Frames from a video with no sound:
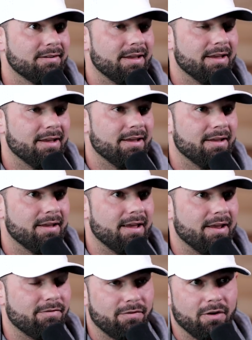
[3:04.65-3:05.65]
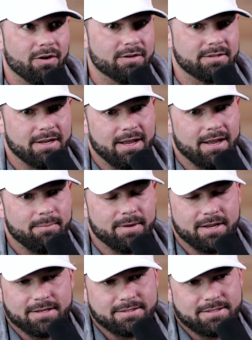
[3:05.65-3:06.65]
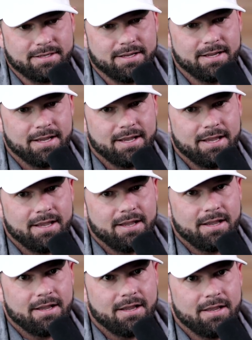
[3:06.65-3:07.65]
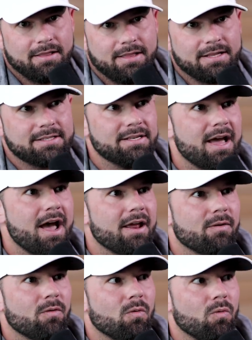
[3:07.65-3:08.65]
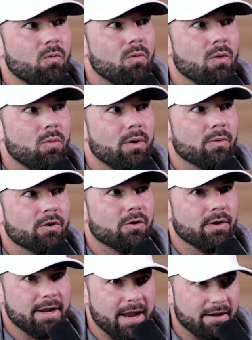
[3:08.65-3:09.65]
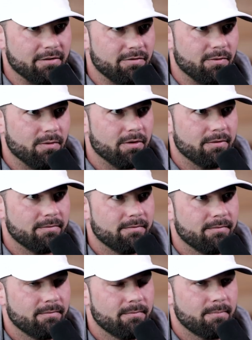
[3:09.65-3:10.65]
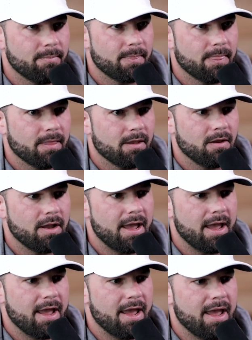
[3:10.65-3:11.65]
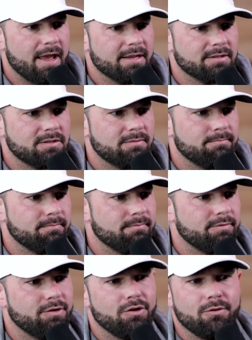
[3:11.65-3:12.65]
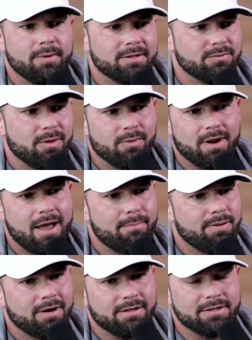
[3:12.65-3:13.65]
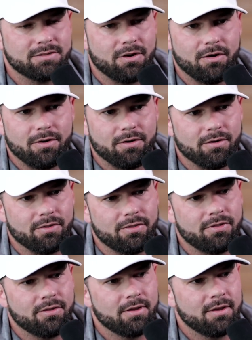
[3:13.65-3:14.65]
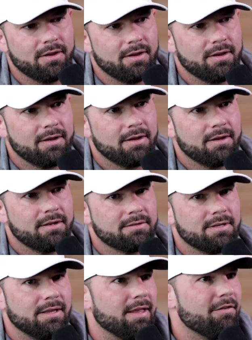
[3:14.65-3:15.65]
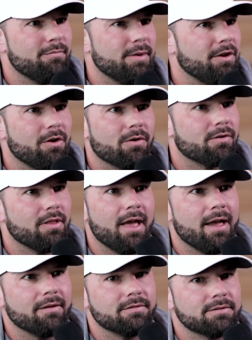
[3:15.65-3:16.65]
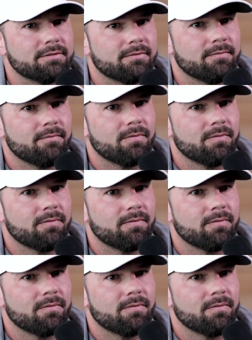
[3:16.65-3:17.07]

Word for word: it, at first uh, because that's not what we were created for. As humans, we were not put on this earth to live mediocre lives.